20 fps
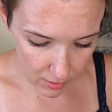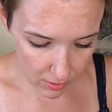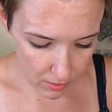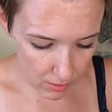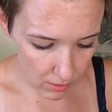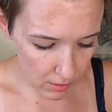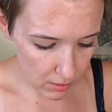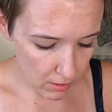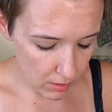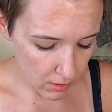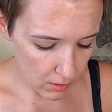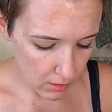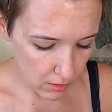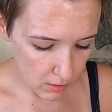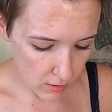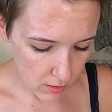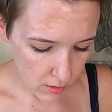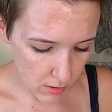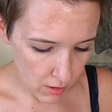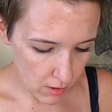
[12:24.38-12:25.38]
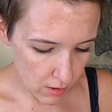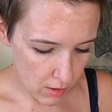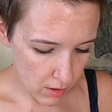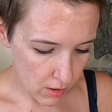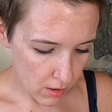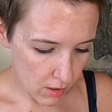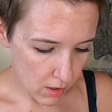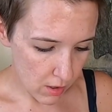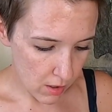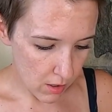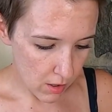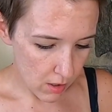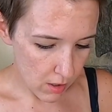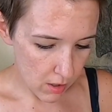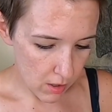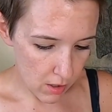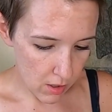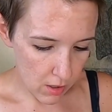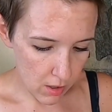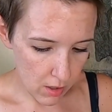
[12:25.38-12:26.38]

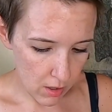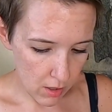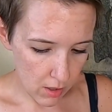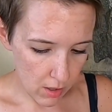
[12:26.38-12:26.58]
(no one is talking)